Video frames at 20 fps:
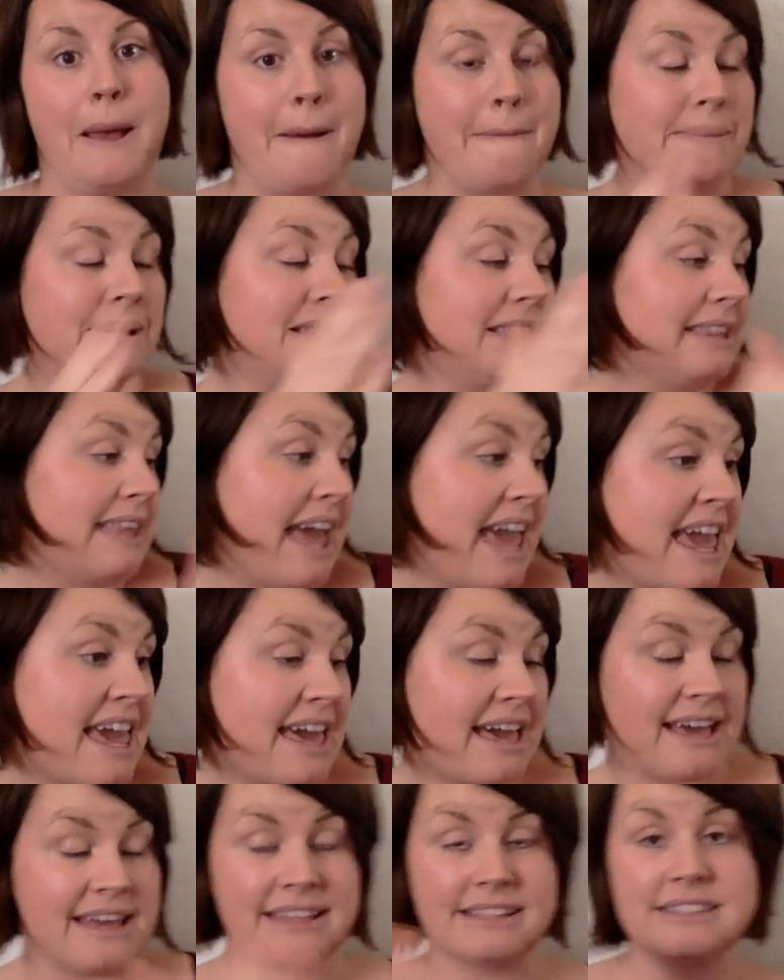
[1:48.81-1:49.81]

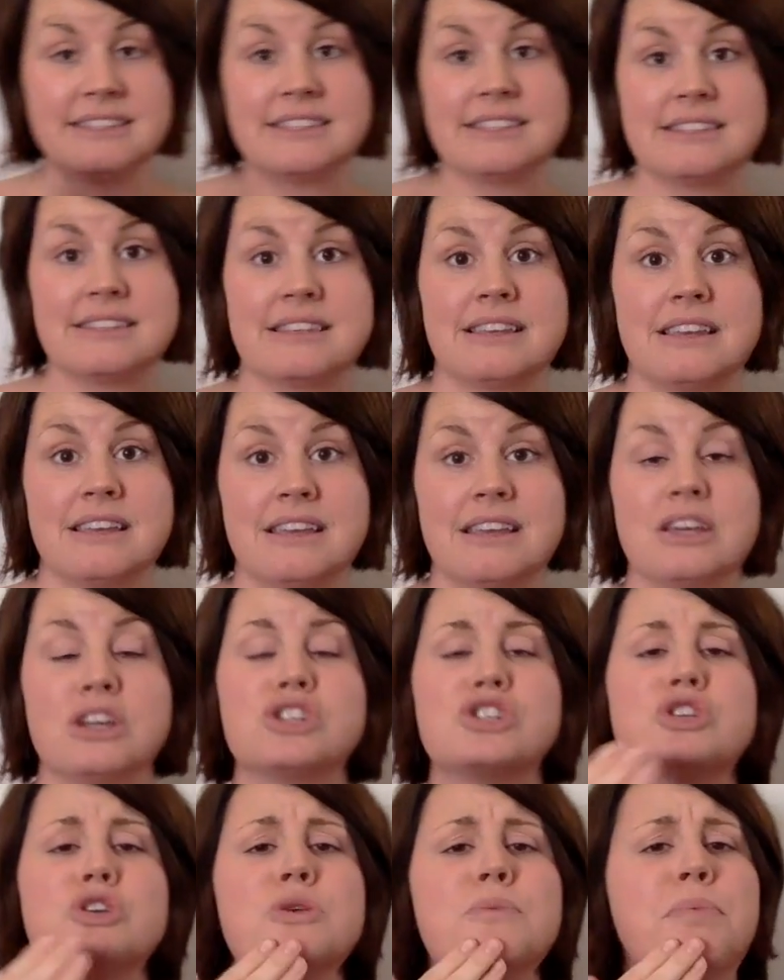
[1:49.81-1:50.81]
Plans
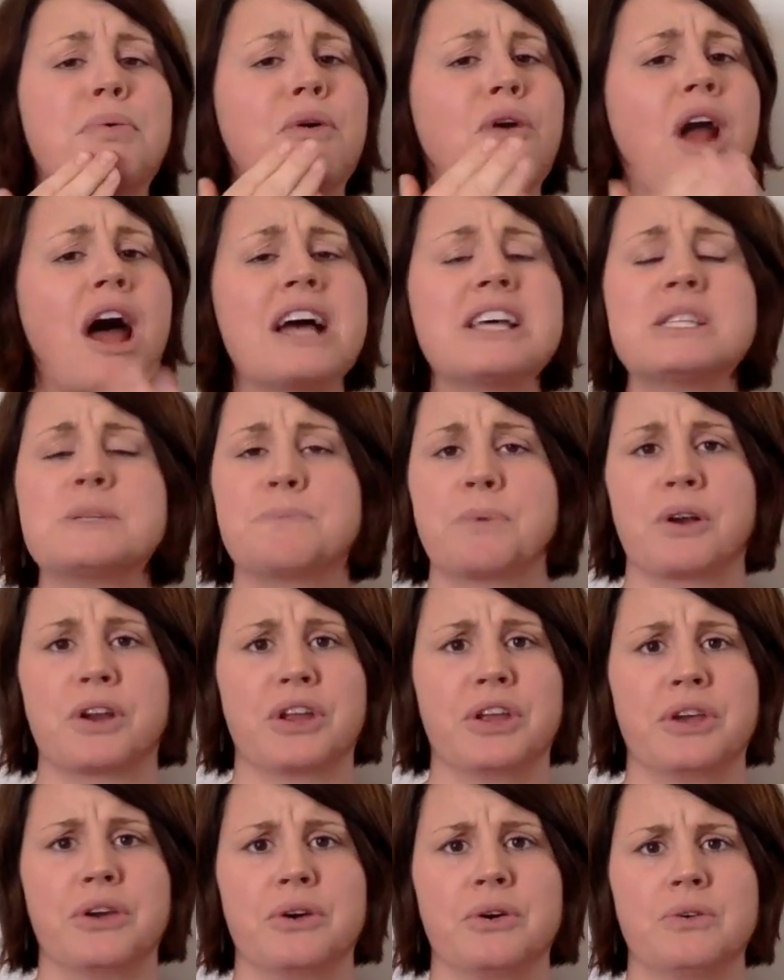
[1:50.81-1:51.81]
to prosper
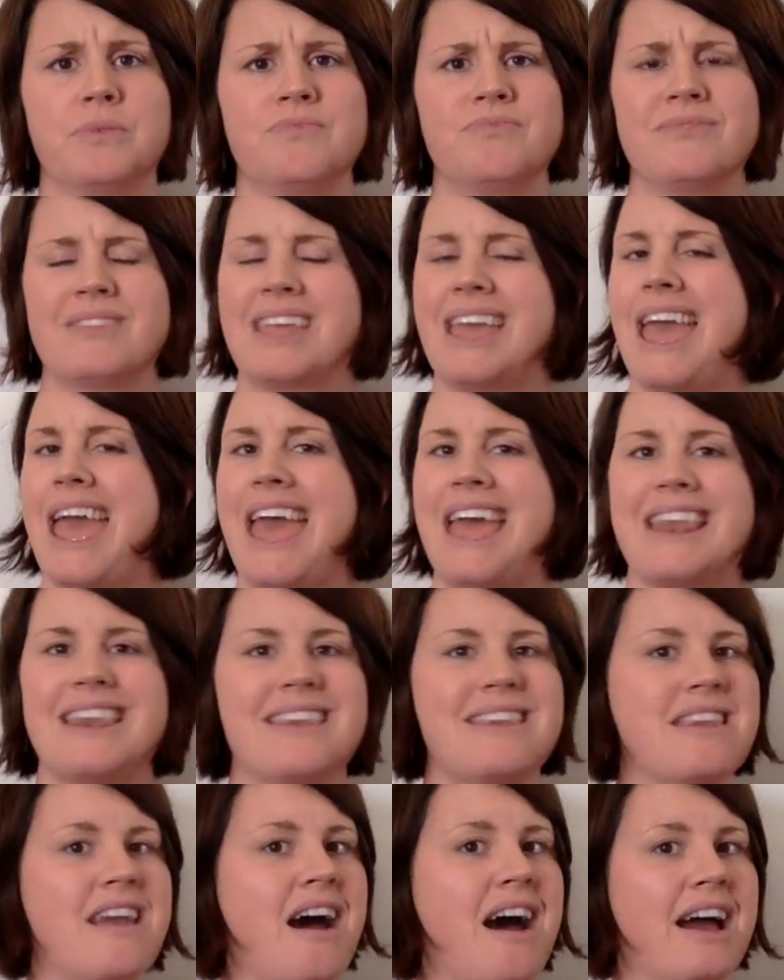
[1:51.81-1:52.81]
you
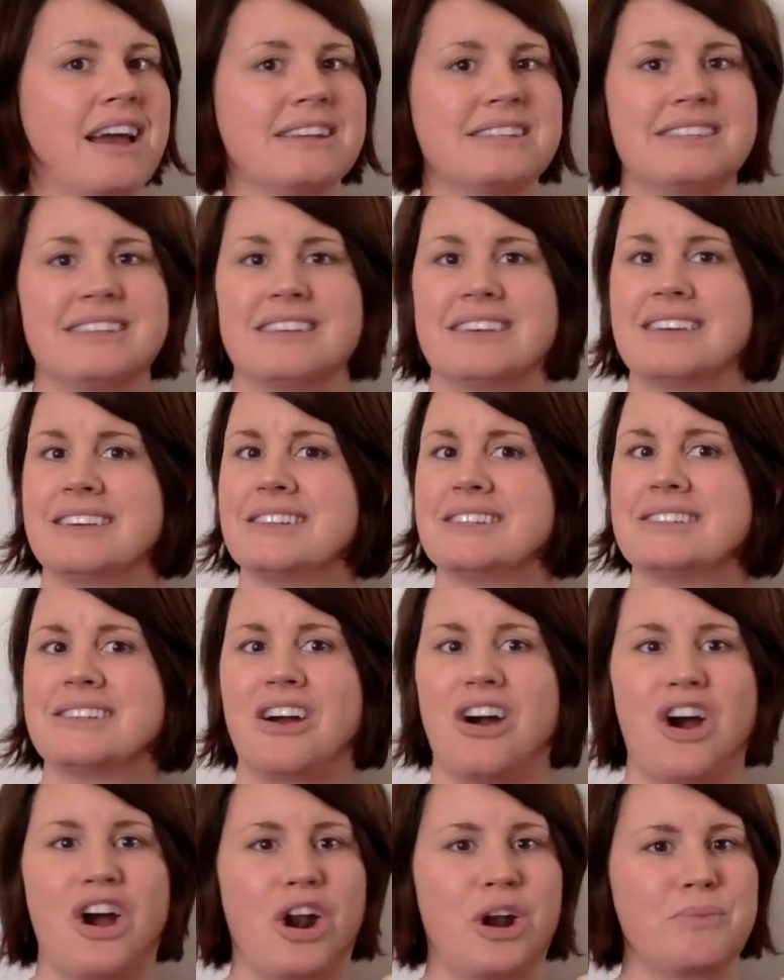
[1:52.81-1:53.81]
and not
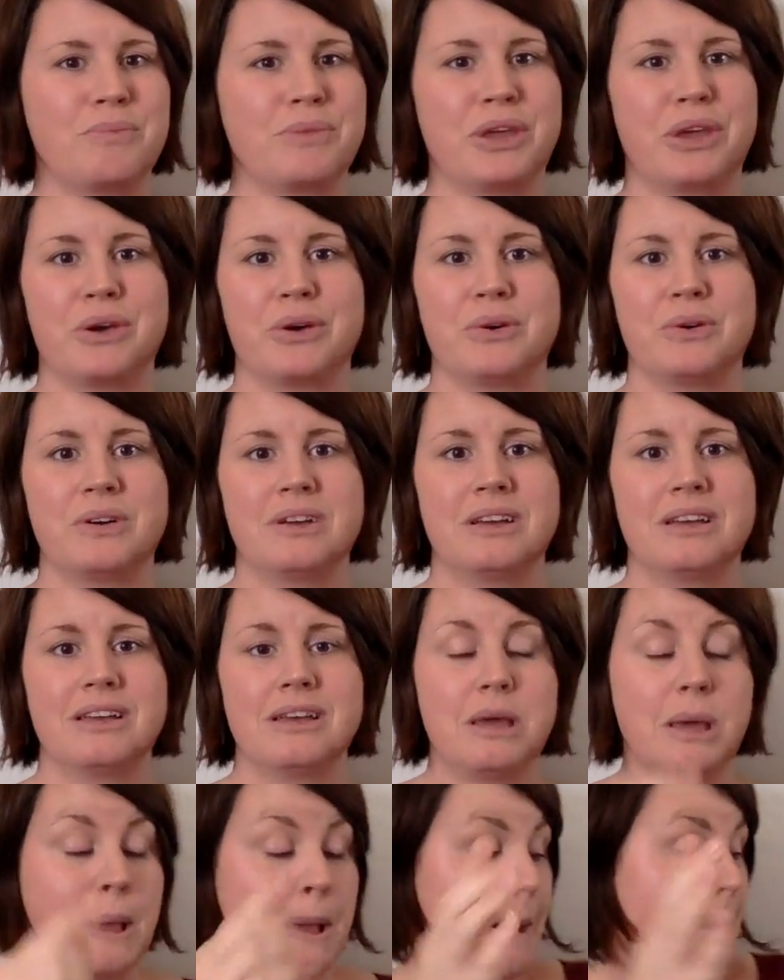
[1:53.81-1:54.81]
to harm you.
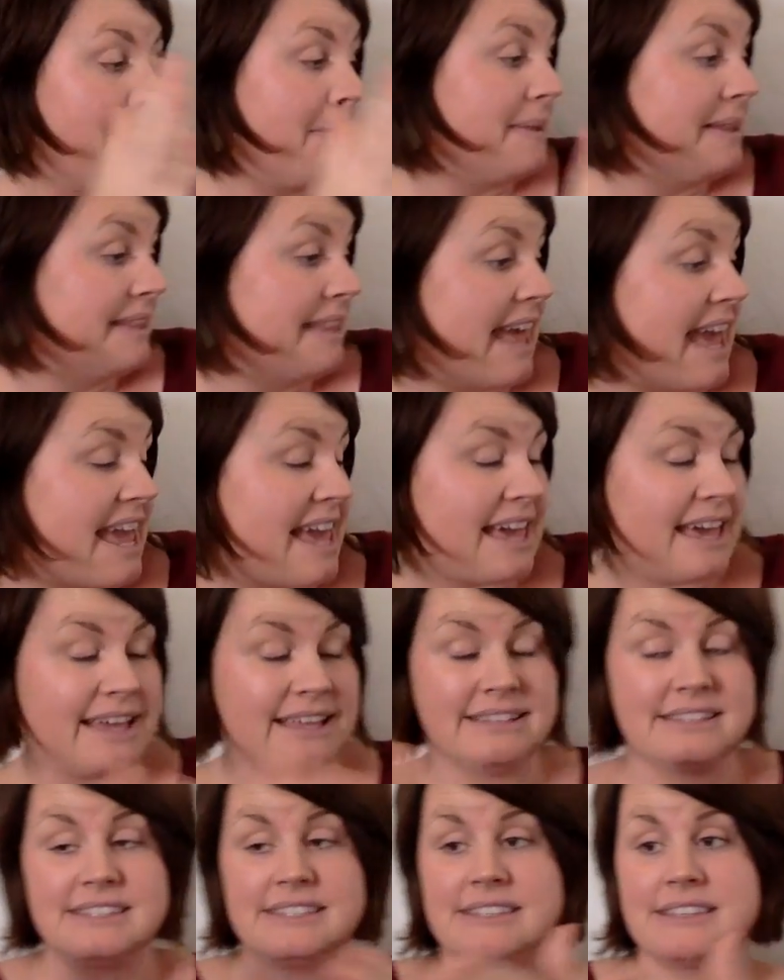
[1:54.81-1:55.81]

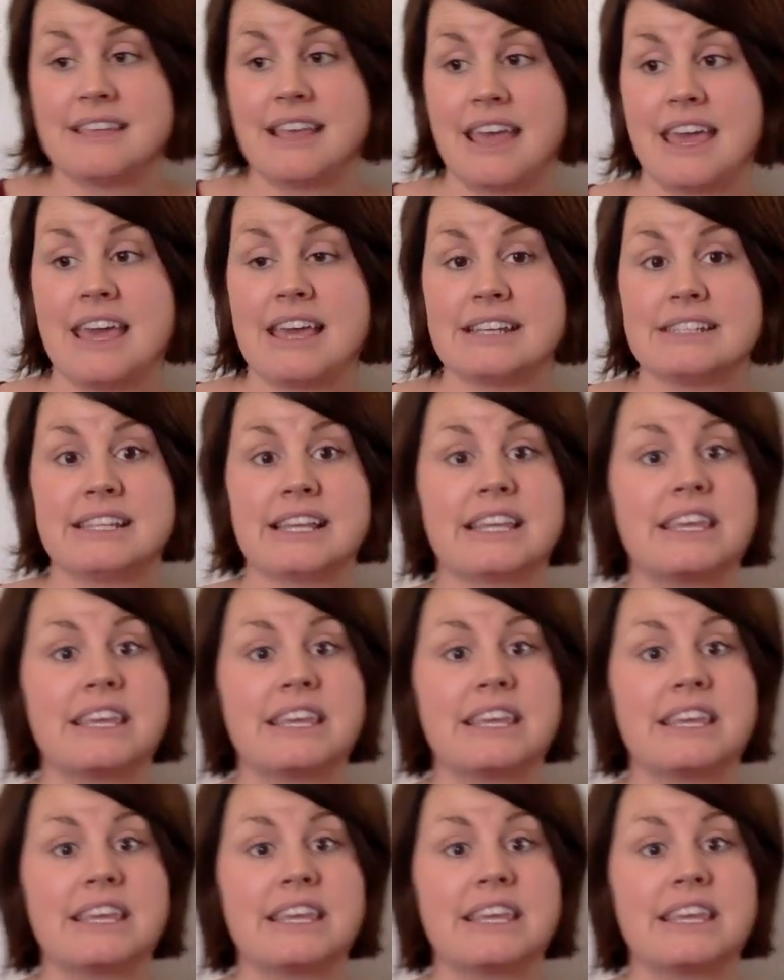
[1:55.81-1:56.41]
Plans to